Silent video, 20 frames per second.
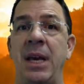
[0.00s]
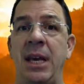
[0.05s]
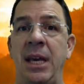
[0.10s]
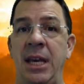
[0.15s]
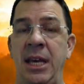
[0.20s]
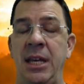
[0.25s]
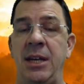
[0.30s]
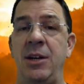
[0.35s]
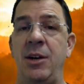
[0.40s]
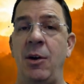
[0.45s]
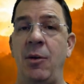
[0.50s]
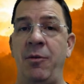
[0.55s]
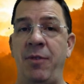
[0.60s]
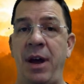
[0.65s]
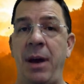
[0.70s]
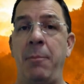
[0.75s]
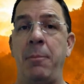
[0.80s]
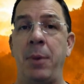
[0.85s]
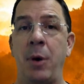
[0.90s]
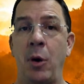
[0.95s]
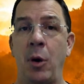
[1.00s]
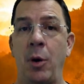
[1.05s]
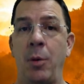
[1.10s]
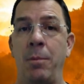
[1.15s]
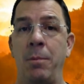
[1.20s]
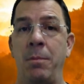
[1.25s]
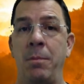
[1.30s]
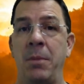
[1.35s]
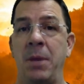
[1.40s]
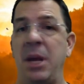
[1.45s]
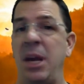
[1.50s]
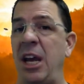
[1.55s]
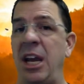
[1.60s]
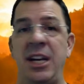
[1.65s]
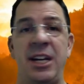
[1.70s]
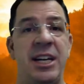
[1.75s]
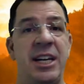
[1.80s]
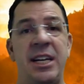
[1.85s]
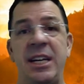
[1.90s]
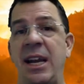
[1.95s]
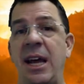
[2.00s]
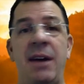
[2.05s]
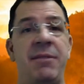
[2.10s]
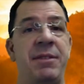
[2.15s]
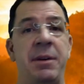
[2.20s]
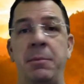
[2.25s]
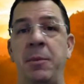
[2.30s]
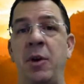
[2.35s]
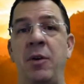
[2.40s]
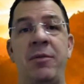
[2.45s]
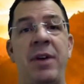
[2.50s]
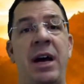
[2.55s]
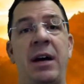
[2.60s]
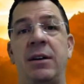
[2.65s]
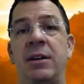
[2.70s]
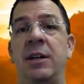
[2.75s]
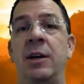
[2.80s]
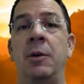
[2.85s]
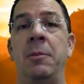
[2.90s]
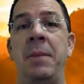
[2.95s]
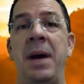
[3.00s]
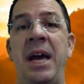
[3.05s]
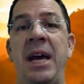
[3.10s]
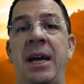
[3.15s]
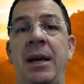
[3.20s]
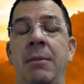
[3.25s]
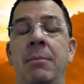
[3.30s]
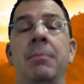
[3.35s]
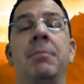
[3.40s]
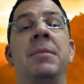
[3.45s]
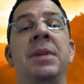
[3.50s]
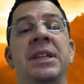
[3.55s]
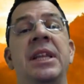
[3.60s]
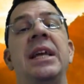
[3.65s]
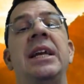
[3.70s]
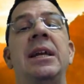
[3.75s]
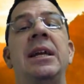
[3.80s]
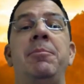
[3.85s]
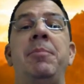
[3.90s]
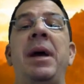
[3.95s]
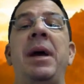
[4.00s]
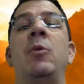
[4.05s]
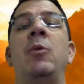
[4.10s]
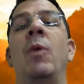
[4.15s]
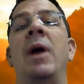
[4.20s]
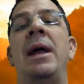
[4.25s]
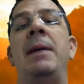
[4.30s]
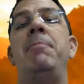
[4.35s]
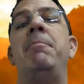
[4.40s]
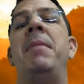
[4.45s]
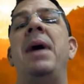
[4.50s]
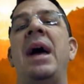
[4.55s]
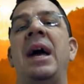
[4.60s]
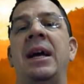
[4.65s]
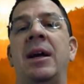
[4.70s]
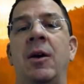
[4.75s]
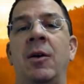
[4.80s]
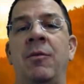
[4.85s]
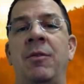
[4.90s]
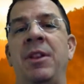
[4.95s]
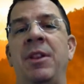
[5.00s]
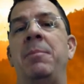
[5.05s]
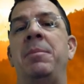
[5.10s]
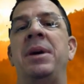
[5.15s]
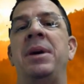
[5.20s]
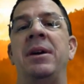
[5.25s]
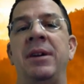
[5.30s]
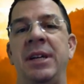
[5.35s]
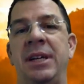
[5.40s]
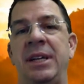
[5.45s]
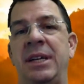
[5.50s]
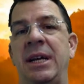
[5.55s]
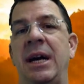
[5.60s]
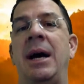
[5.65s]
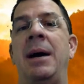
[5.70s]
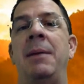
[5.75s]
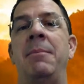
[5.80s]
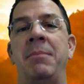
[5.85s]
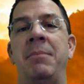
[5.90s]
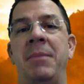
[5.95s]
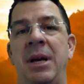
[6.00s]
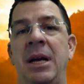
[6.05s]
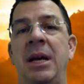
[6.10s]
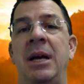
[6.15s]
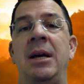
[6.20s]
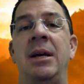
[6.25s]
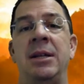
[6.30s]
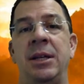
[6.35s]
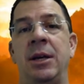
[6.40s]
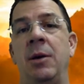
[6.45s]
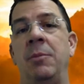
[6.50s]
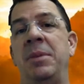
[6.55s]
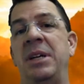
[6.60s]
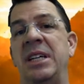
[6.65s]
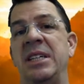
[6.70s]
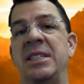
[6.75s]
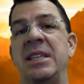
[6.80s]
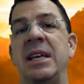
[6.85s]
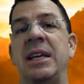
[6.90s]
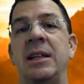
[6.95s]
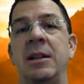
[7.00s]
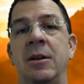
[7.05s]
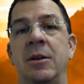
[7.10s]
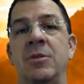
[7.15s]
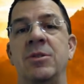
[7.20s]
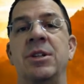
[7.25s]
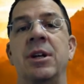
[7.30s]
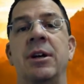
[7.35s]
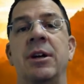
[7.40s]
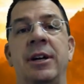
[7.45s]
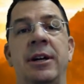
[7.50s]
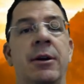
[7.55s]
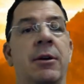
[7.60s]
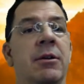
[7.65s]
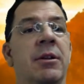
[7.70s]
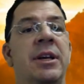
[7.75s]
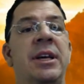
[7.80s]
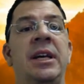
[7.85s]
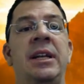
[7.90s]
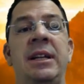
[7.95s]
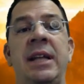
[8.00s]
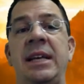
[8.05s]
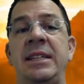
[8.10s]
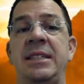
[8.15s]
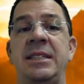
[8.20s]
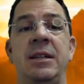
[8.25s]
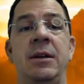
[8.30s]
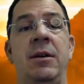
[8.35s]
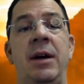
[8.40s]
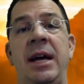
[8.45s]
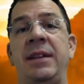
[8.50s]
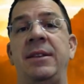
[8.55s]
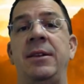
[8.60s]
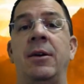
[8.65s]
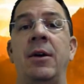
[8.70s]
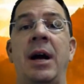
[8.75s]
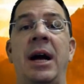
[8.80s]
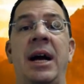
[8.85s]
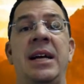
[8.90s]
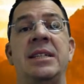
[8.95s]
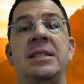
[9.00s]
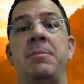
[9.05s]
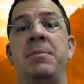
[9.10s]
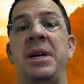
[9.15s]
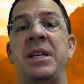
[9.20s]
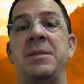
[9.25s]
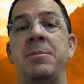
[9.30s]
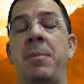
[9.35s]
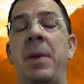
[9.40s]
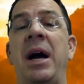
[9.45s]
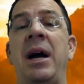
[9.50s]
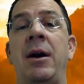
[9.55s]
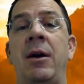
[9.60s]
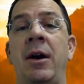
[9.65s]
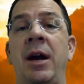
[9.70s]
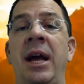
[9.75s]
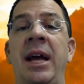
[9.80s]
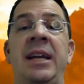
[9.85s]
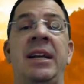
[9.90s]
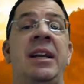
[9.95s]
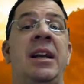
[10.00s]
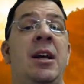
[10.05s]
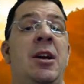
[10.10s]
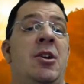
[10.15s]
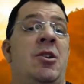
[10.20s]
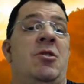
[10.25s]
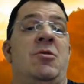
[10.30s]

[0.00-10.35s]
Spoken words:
in November, and didn't have to move out till May. But they did pay rent back over the period of time, because they closed on it early, and they still had their highest and best buyer. And